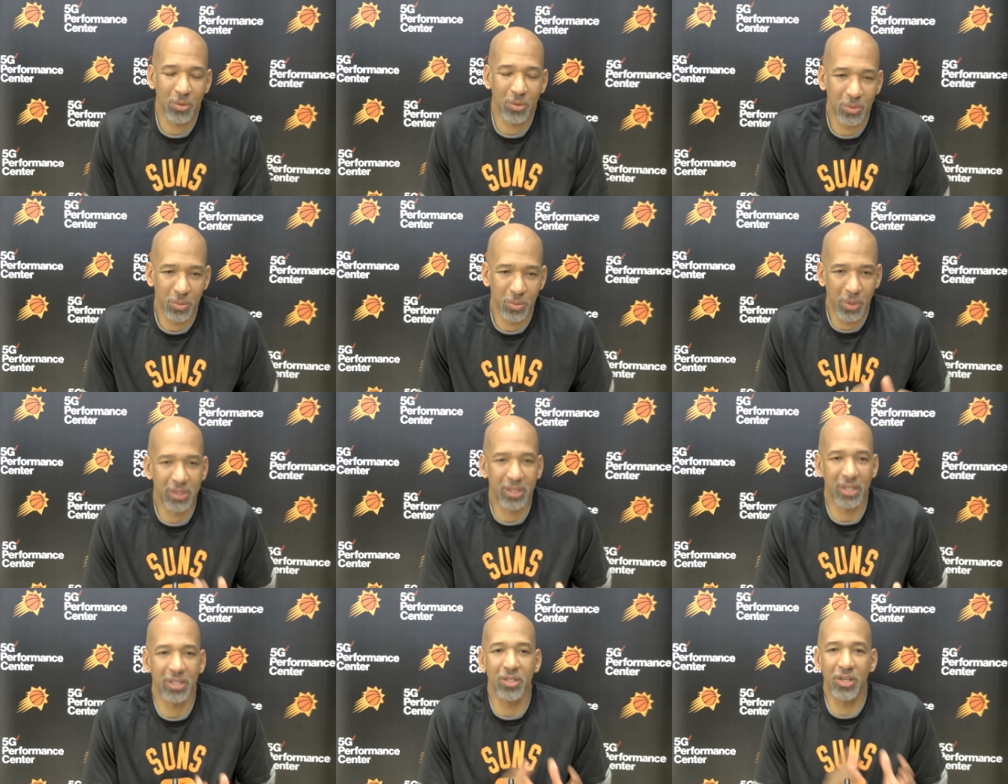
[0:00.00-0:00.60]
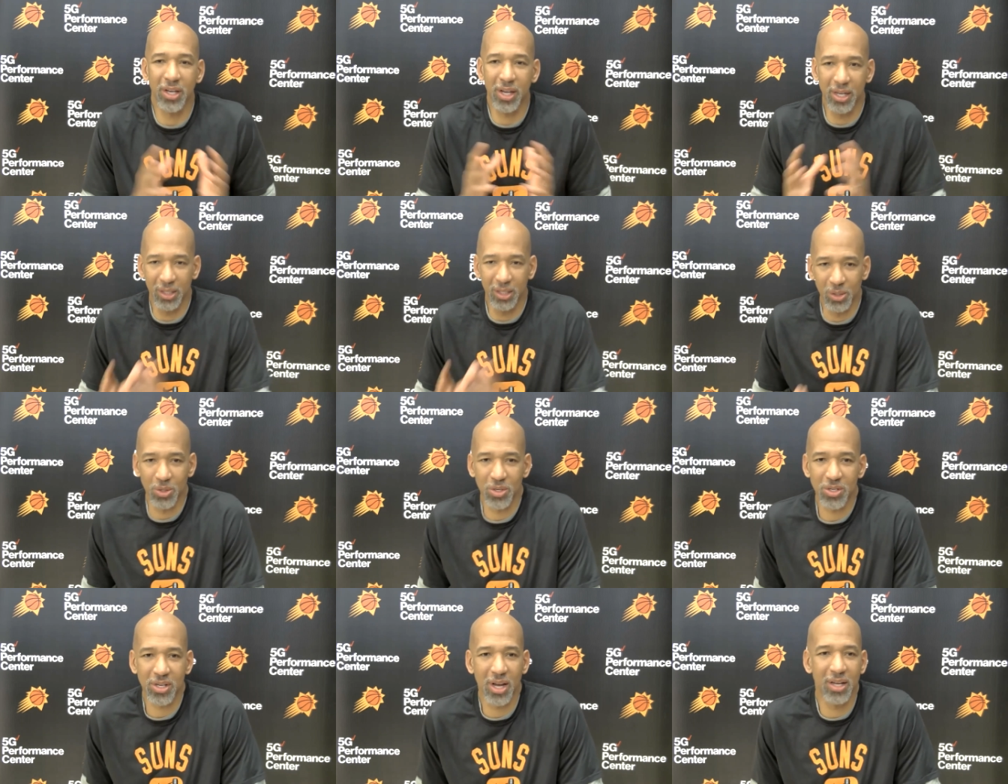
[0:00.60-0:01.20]
one thing you can't
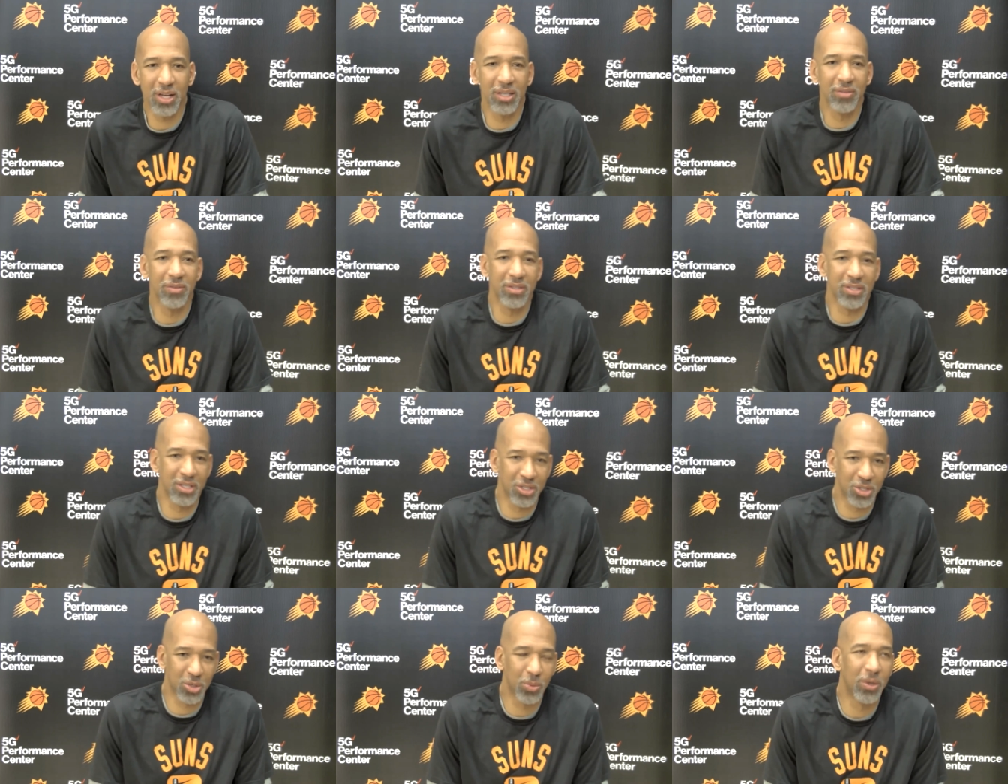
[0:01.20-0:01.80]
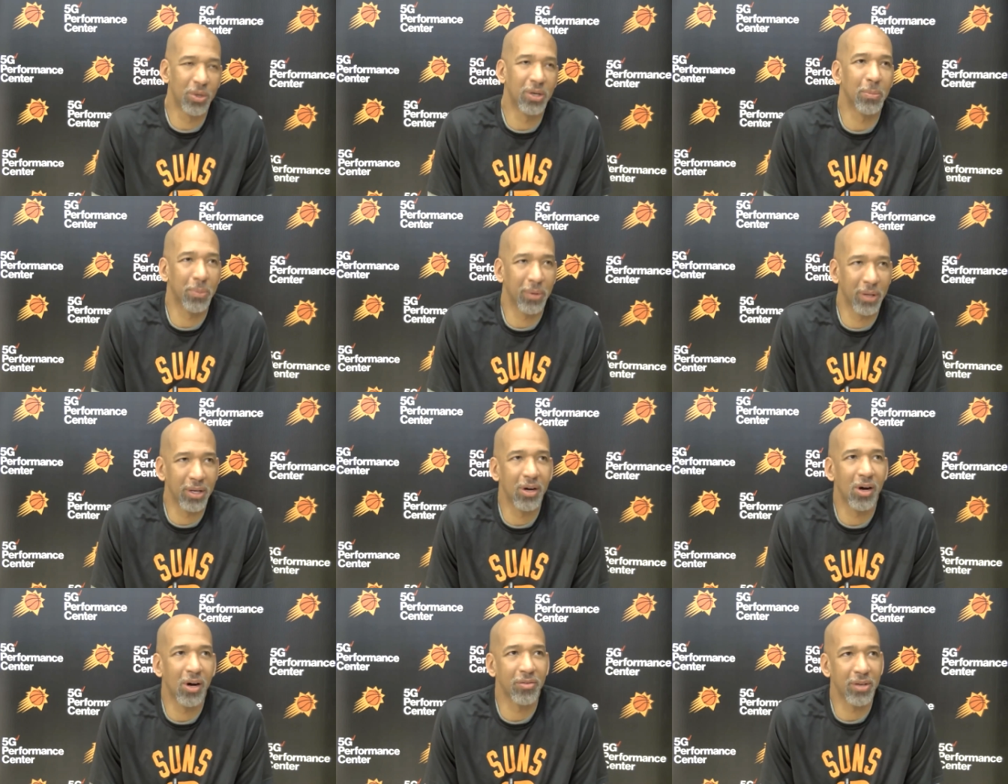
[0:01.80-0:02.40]
lose sight of is that you want a
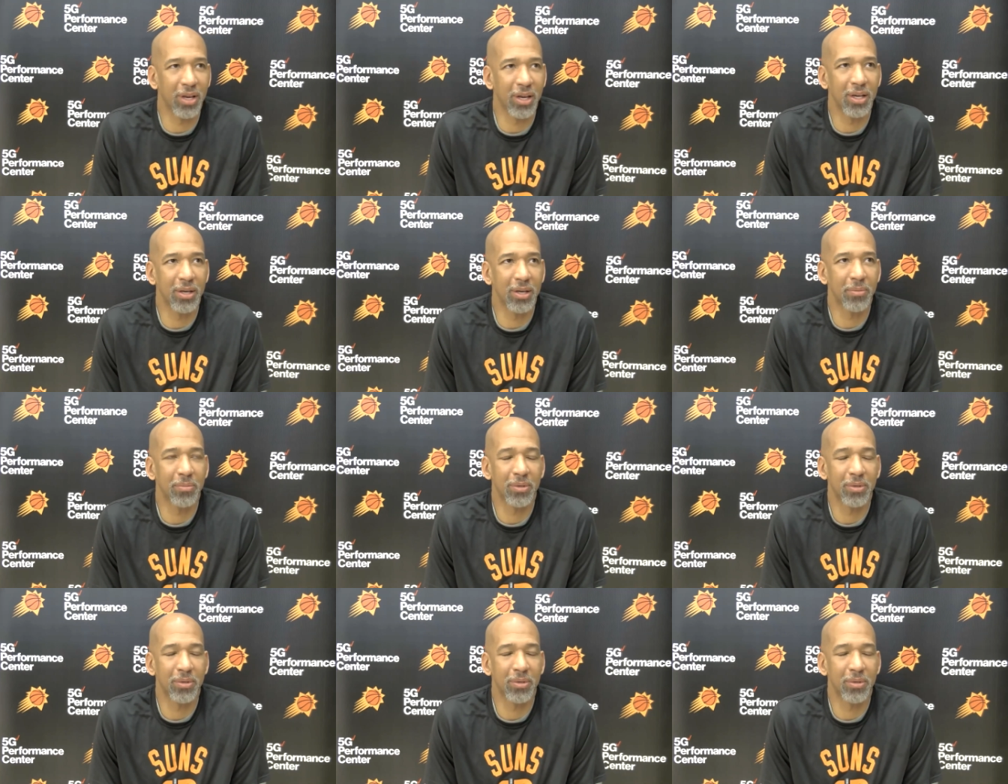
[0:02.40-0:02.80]
playoff game,